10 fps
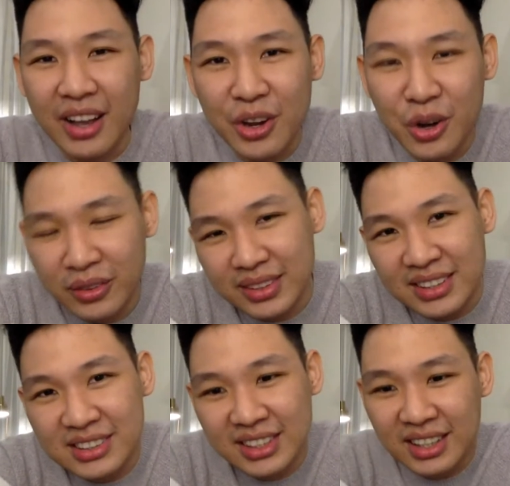You know,
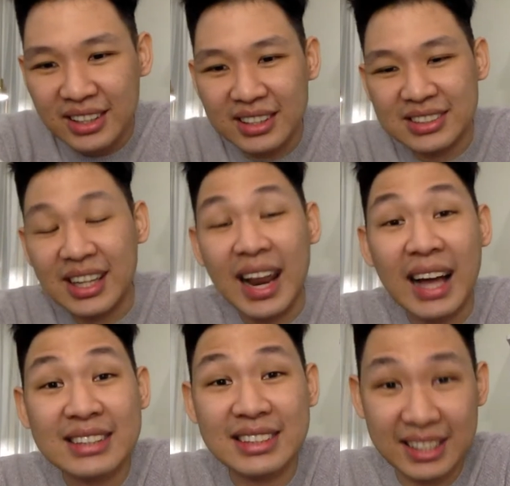this year is the
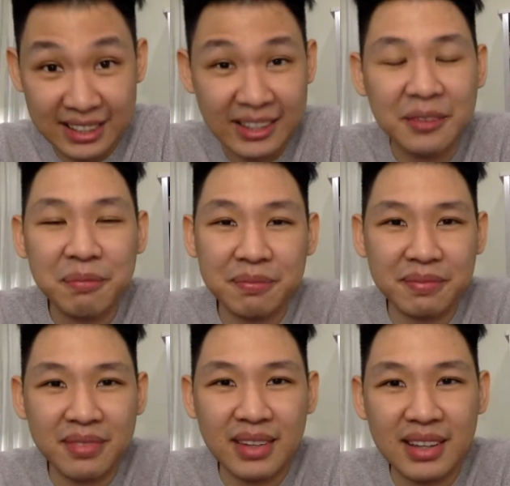last year
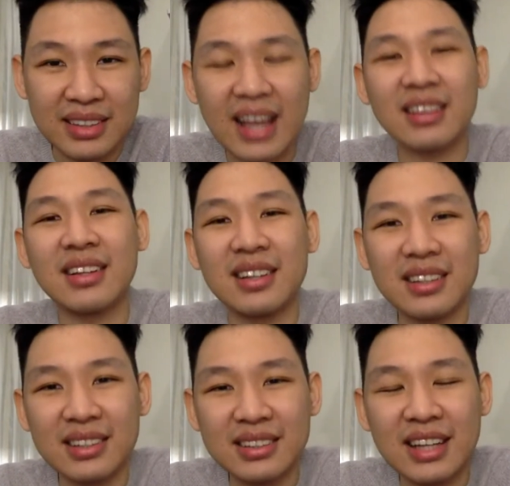that
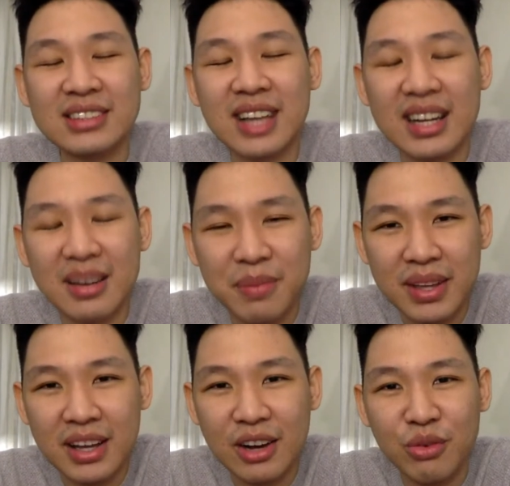there's gonna
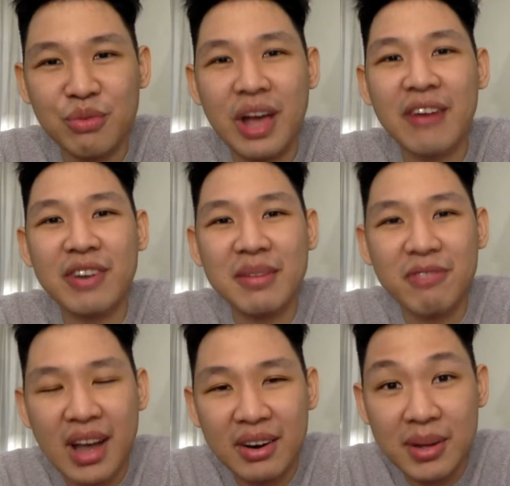be a very,
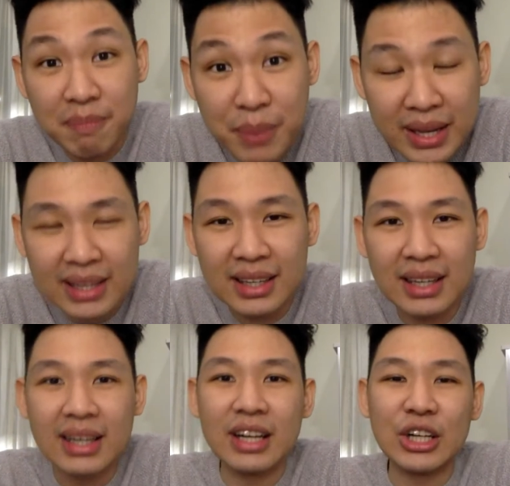very big
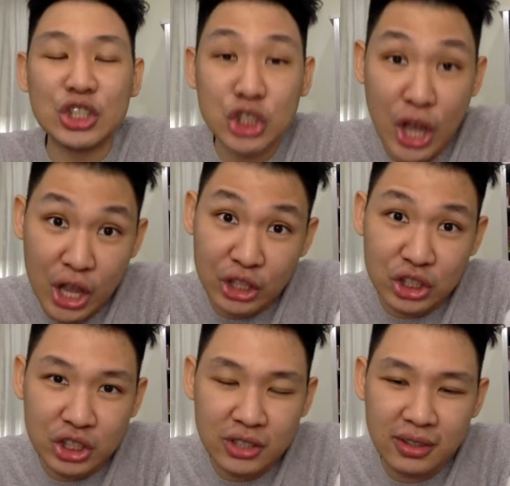
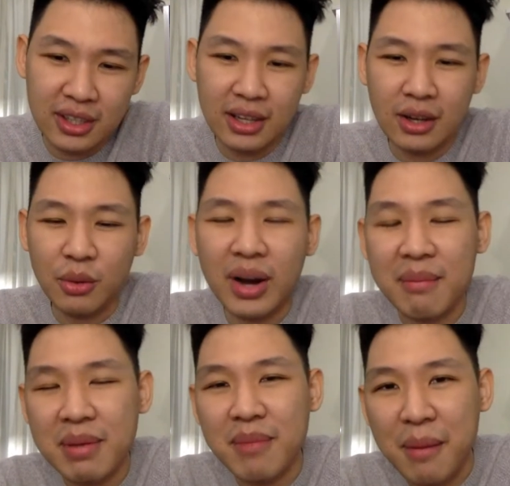change. What
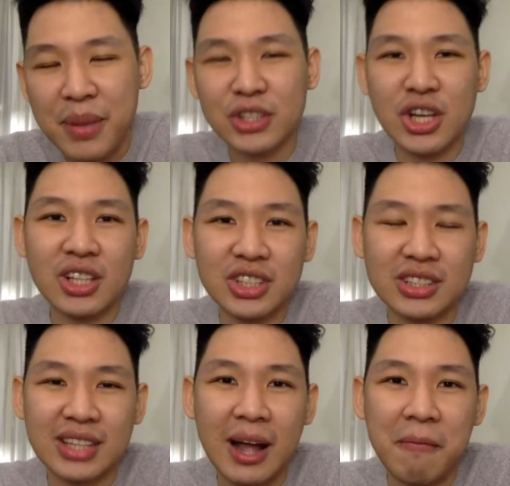I mean by big change
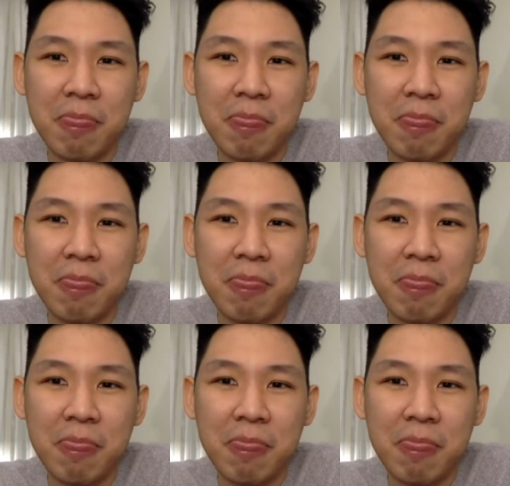is